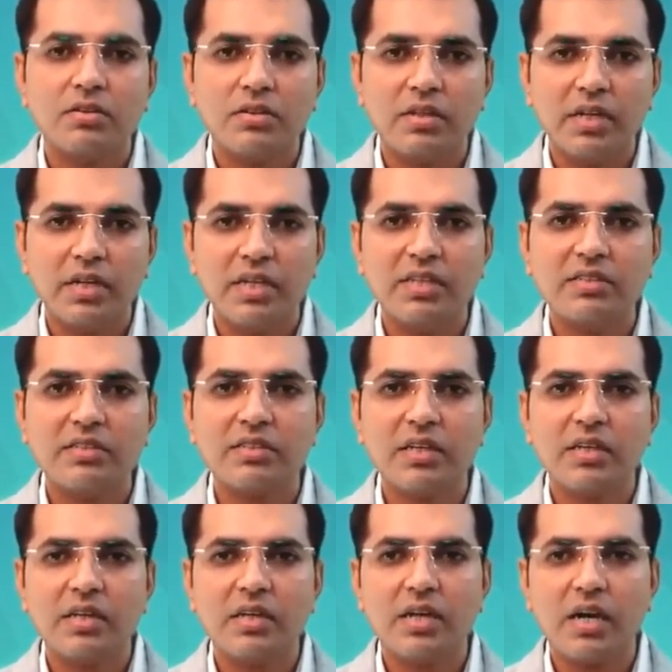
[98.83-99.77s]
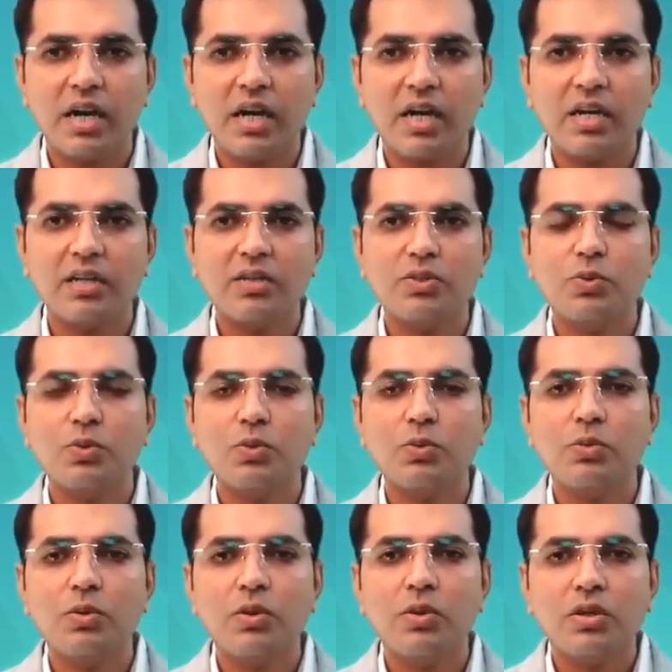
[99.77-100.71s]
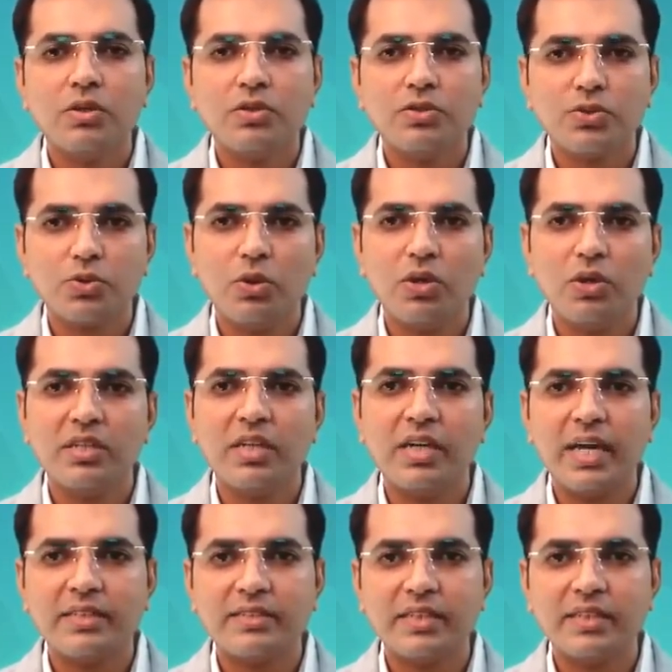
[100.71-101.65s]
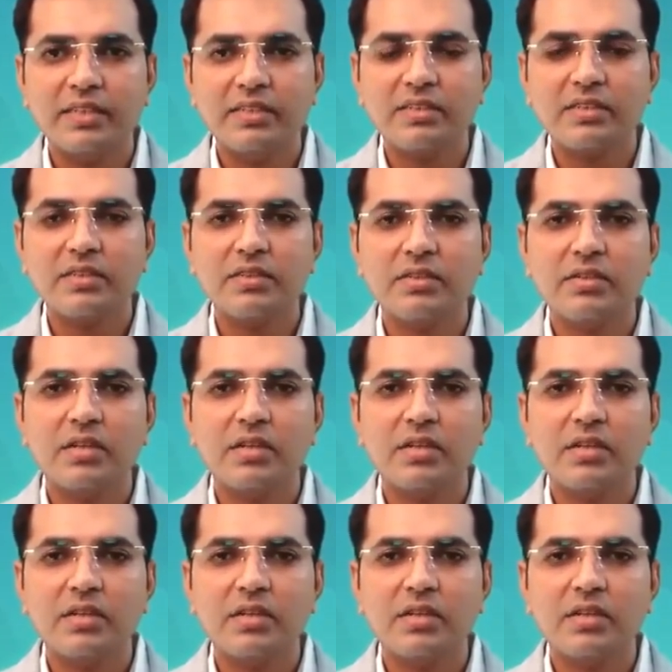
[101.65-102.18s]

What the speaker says: it is hard to sold the assets